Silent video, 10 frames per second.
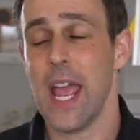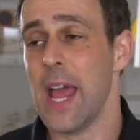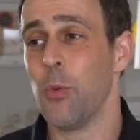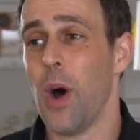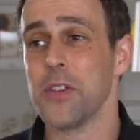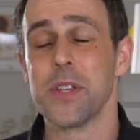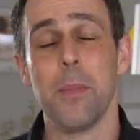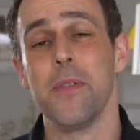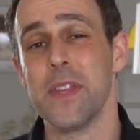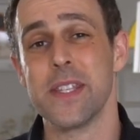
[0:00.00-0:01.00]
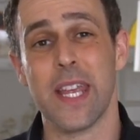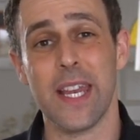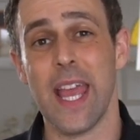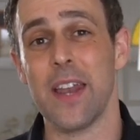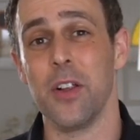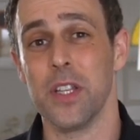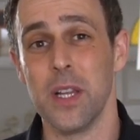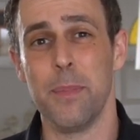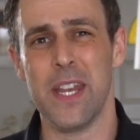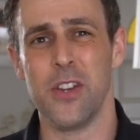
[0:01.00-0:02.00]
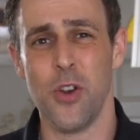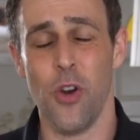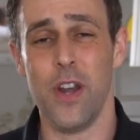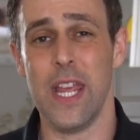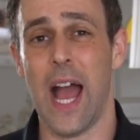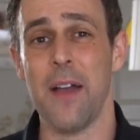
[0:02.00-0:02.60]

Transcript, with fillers: And while some of this can get a little bit nerdy,